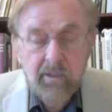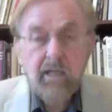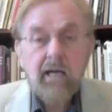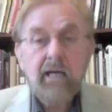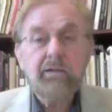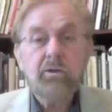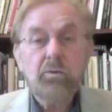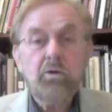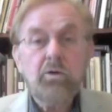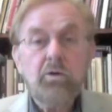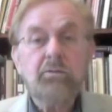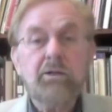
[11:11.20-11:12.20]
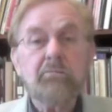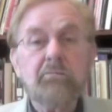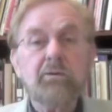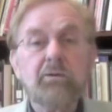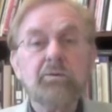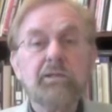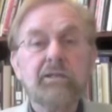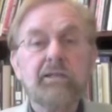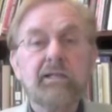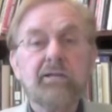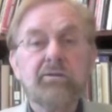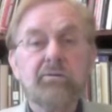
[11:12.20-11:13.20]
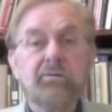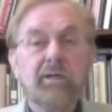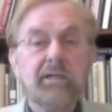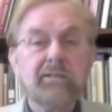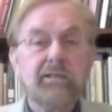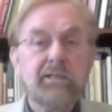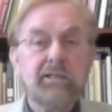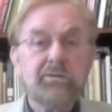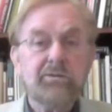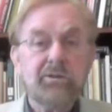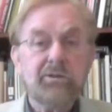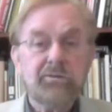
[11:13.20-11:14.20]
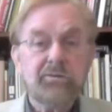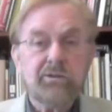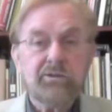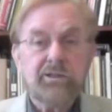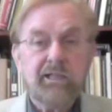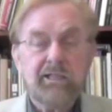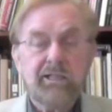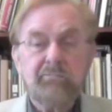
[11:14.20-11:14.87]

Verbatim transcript: And there were people who did that throughout the history of Christianity.